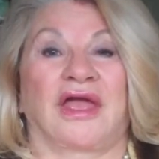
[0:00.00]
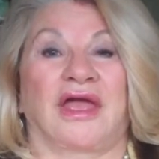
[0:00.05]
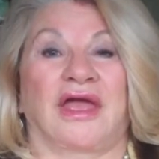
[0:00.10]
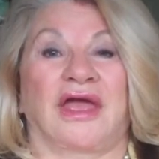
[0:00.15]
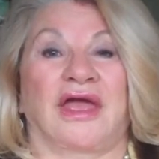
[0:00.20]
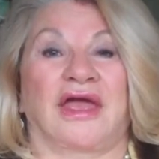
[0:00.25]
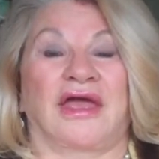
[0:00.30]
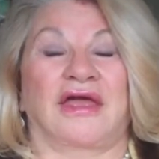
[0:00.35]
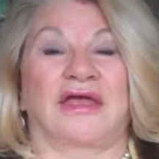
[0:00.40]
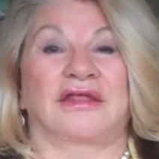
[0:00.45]

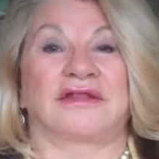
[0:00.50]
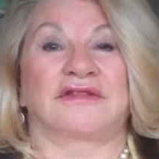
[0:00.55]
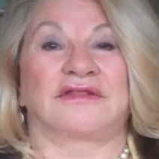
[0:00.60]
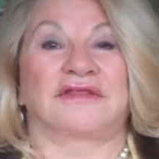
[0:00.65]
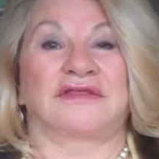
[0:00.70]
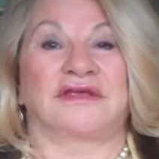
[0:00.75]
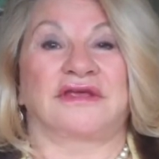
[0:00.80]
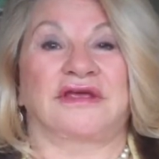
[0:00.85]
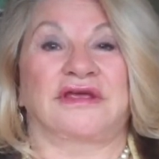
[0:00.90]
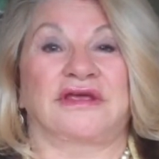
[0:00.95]
and
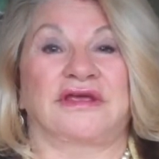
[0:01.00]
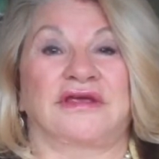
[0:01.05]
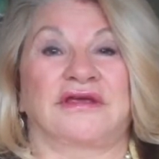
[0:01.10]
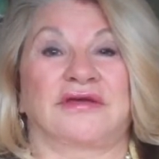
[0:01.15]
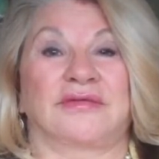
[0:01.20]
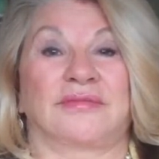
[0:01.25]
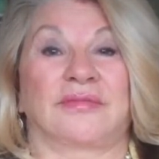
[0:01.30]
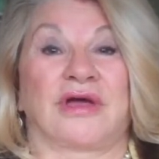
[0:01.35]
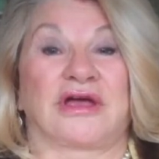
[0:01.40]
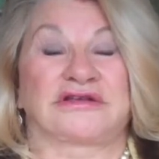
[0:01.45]

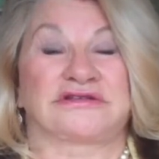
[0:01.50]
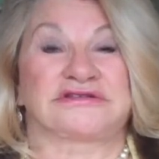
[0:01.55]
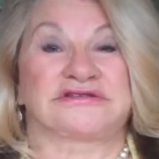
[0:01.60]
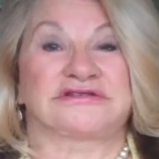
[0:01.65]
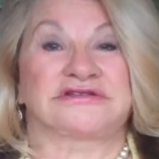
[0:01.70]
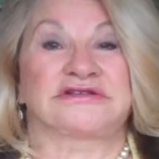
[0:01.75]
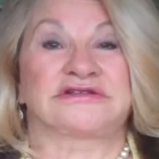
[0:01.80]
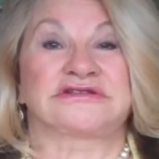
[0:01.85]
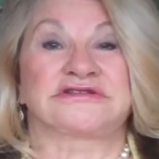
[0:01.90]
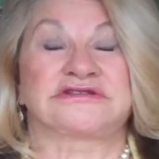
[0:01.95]
the
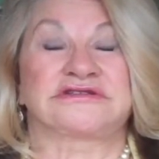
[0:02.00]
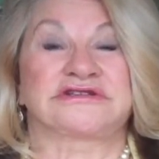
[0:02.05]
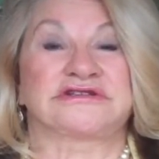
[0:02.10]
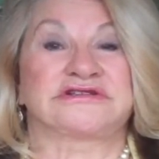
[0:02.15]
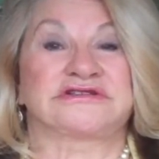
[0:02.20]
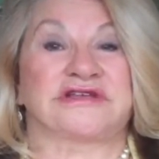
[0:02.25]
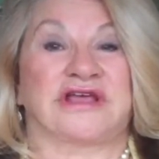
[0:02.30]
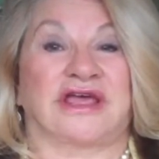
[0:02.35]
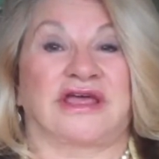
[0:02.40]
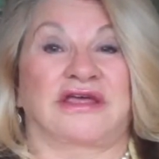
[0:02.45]
masters, the
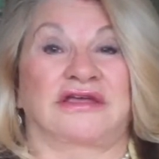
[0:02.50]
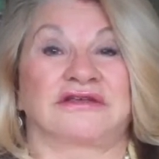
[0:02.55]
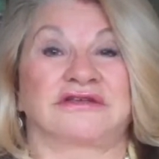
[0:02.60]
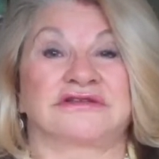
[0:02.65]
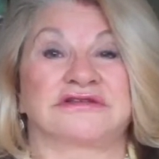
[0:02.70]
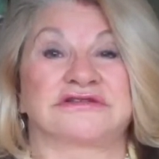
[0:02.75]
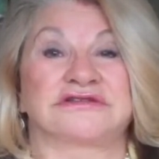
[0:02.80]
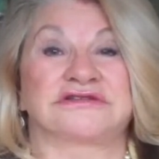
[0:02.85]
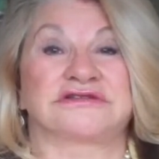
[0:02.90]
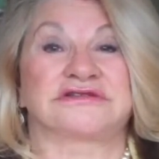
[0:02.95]

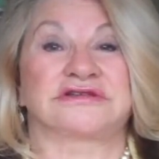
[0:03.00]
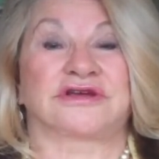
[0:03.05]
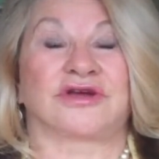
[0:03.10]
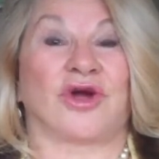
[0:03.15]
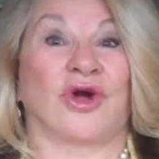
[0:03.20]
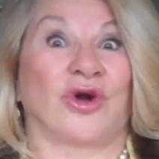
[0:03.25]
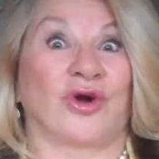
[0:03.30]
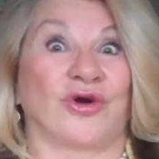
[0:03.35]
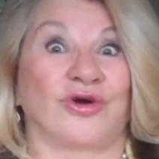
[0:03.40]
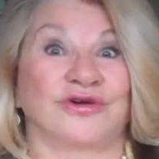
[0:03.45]
saints,
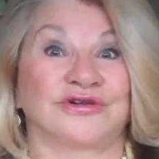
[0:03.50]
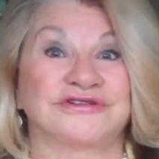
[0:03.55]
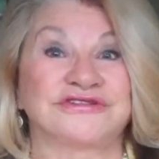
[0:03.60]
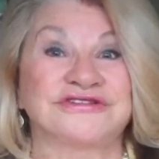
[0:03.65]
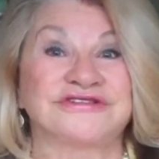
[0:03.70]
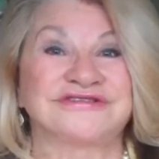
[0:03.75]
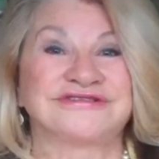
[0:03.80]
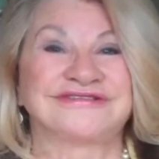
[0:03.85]
God,